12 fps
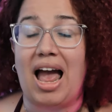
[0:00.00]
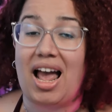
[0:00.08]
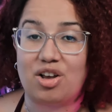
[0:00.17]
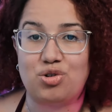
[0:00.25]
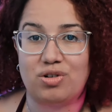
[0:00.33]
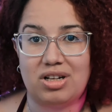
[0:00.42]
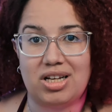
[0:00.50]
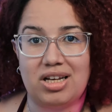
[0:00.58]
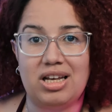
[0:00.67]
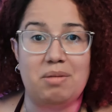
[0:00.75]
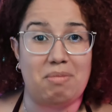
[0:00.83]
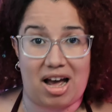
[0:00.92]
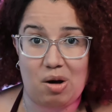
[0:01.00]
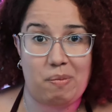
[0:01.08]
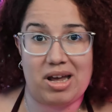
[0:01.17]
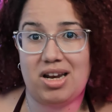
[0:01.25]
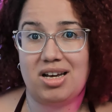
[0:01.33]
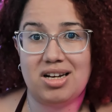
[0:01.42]
Actually, in my
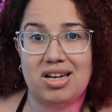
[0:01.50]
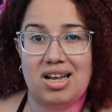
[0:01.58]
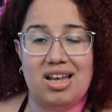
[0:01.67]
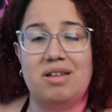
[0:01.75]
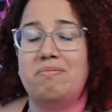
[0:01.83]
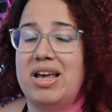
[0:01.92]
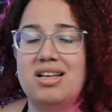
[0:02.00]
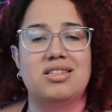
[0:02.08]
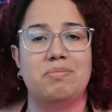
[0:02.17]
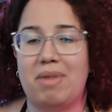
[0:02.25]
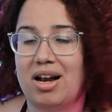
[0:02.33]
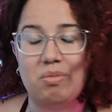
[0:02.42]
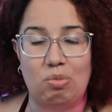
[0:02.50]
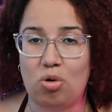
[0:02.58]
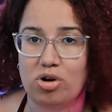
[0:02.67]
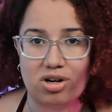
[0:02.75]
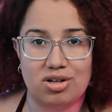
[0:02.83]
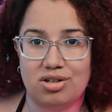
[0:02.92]
opinion, it makes it matter
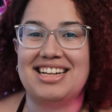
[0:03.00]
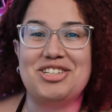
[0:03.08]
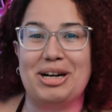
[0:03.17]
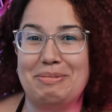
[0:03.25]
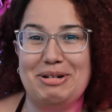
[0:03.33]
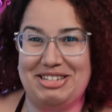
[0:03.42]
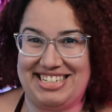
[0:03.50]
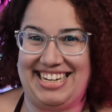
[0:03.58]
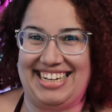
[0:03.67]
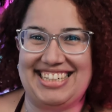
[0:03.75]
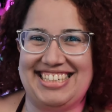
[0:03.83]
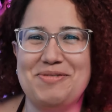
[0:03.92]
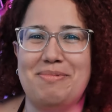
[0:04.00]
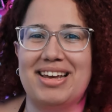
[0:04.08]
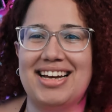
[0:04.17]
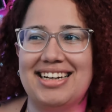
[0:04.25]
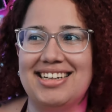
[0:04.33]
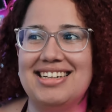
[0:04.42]
more. Let's talk about design
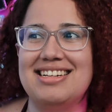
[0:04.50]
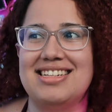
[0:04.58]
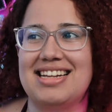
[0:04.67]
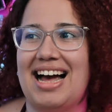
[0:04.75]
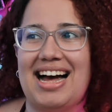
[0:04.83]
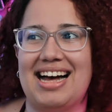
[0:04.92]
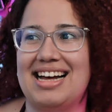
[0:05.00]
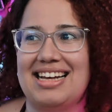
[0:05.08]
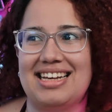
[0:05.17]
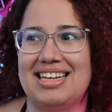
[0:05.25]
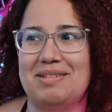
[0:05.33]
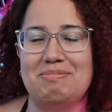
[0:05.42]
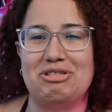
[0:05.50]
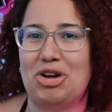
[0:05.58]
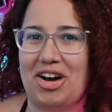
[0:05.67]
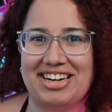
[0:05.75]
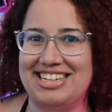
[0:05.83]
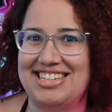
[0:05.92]
because I'm
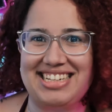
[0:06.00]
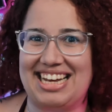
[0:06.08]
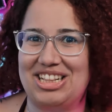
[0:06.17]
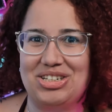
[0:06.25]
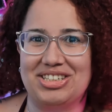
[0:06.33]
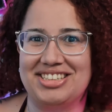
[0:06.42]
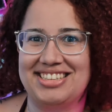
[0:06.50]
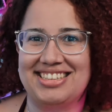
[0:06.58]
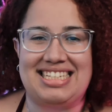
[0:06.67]
not a designer.